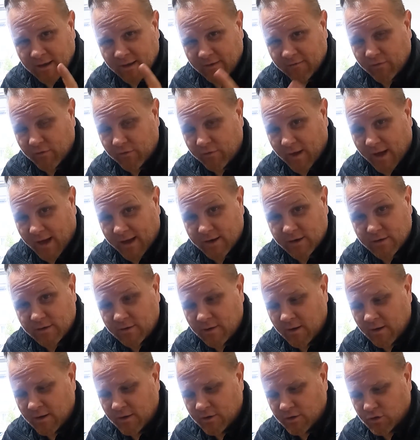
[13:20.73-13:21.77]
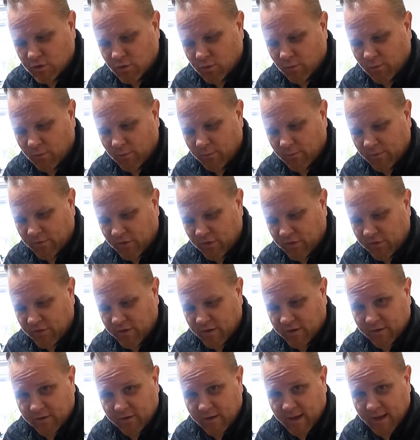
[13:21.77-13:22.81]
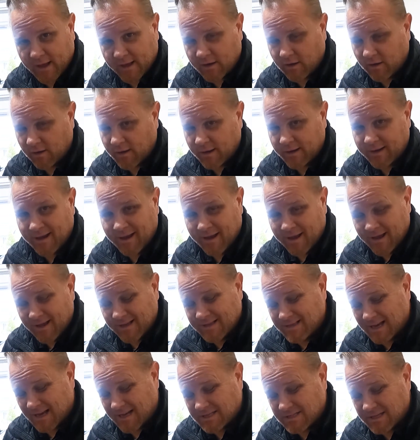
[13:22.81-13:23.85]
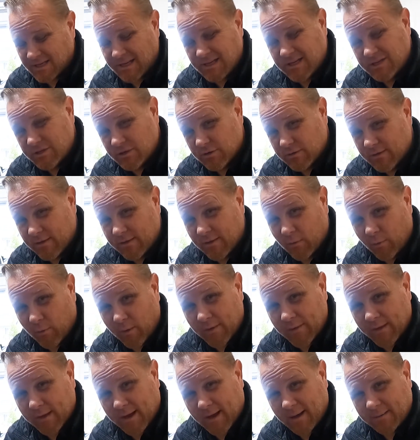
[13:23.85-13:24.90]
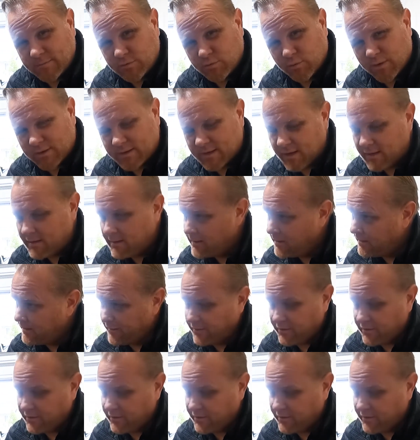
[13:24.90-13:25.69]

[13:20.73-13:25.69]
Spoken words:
If you've got a tool with a thicker head on it, it's actually easier than the one that comes with it.